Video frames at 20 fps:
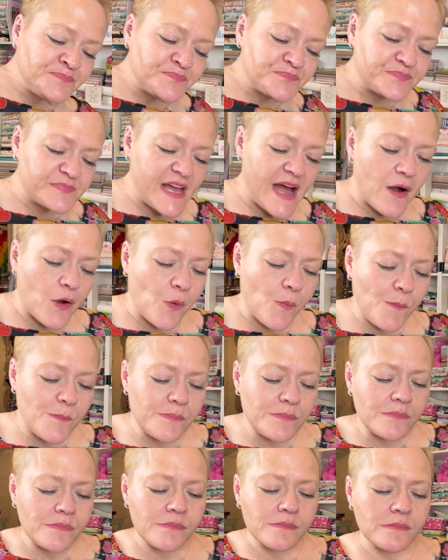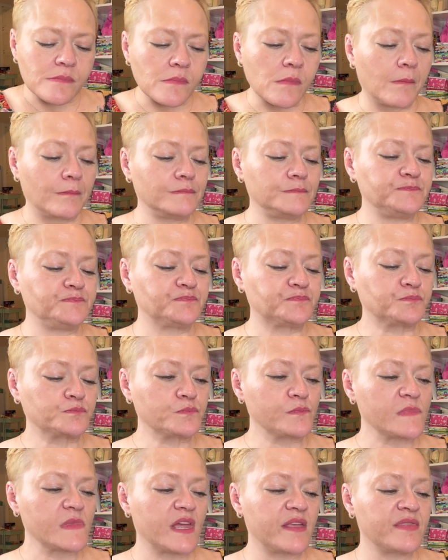Now,
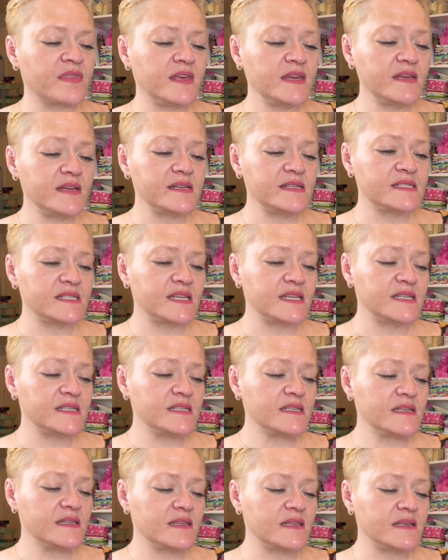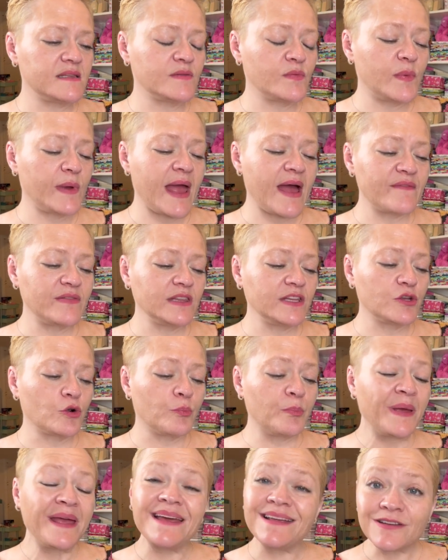this is, we have a little
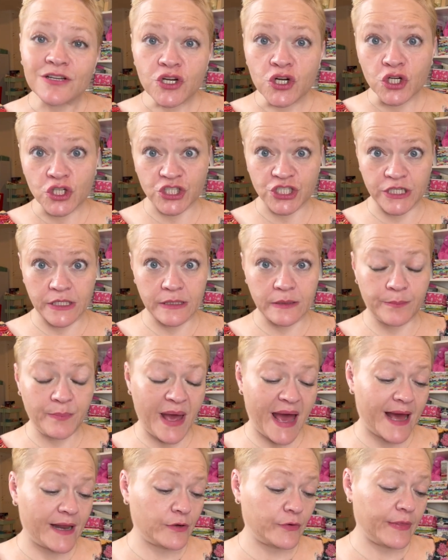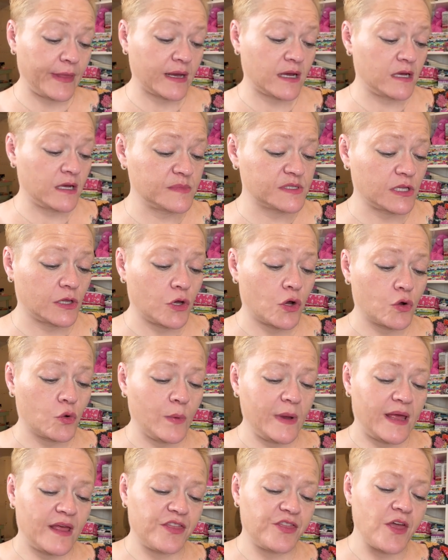pin cushion pattern that along
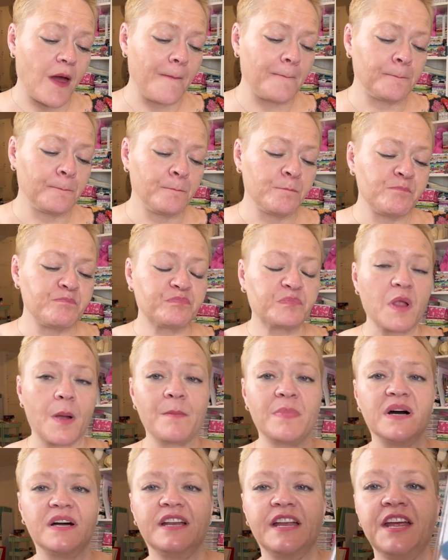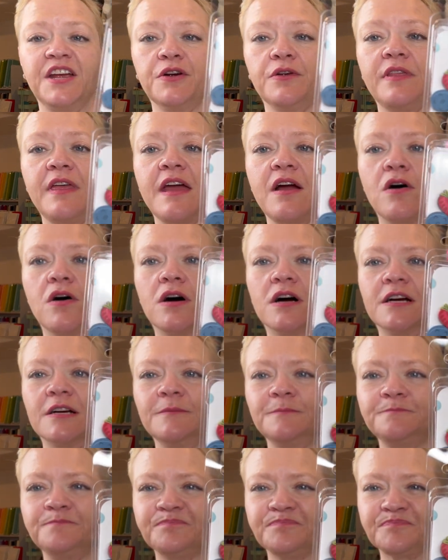with, but here they
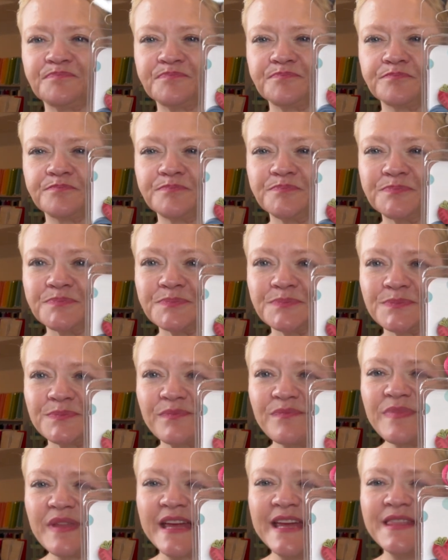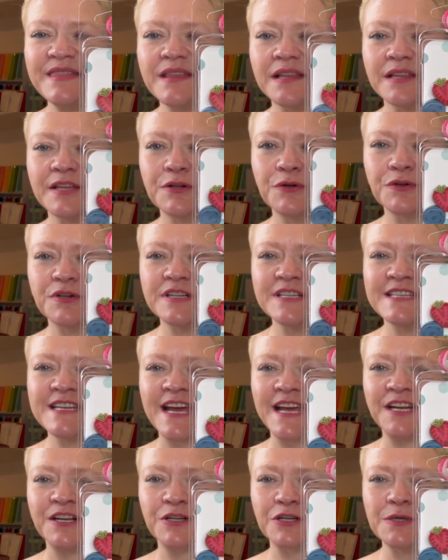are in the little
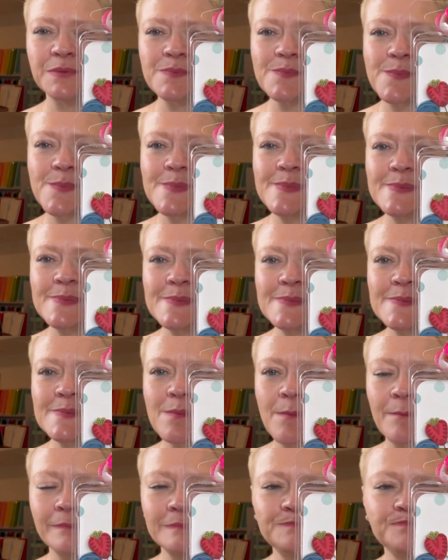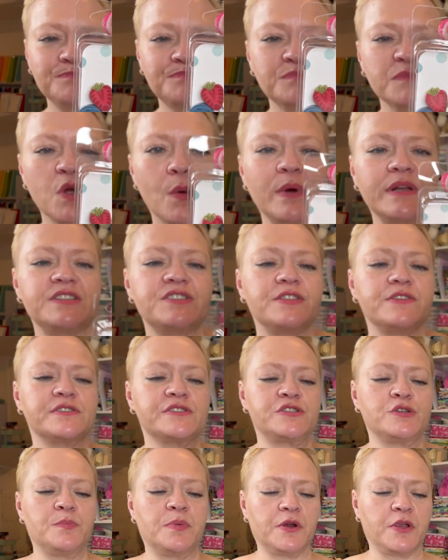container, which they're
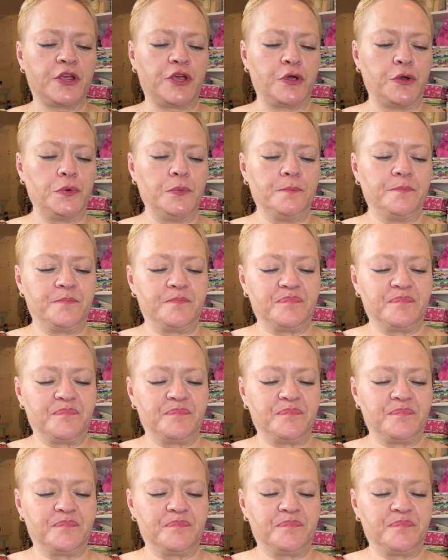super cute.